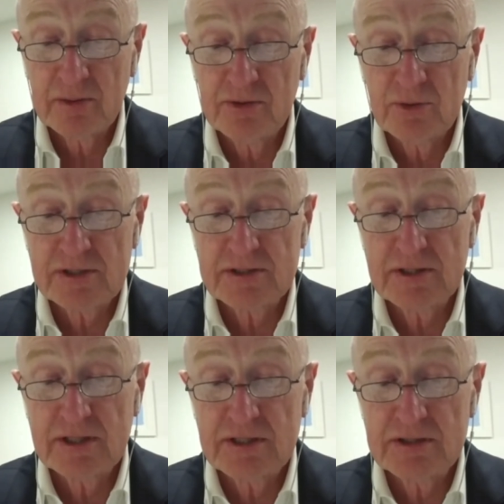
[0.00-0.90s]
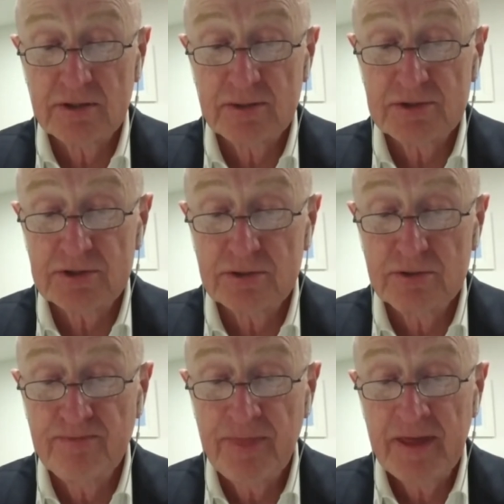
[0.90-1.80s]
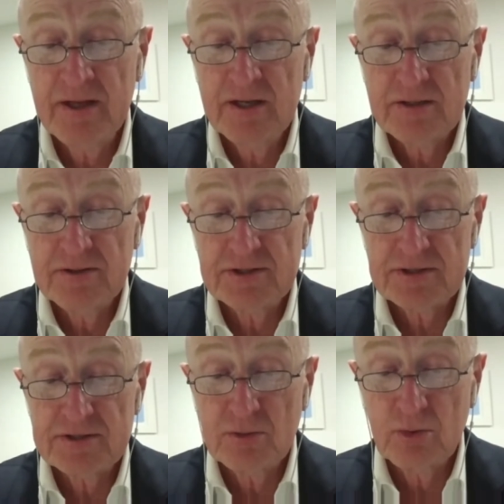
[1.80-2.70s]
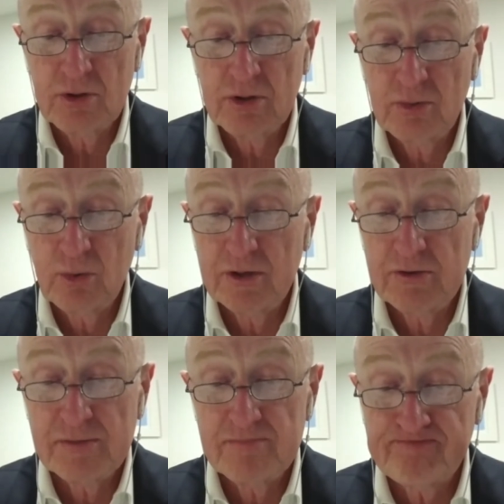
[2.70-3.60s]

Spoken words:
to exit anytime soon. This is the world we're in.